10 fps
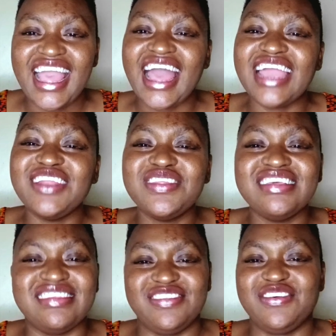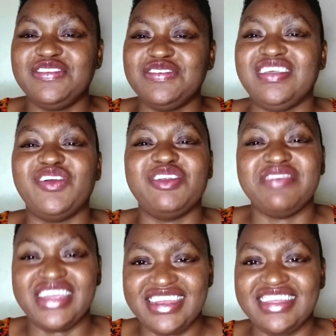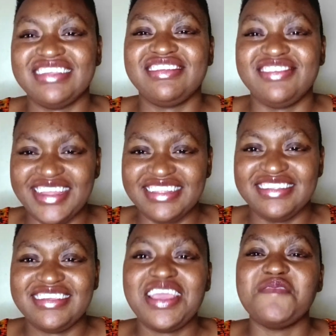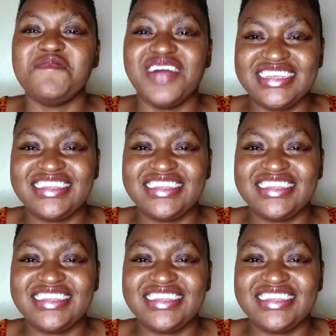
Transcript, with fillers: I know this is going to sound very strange, but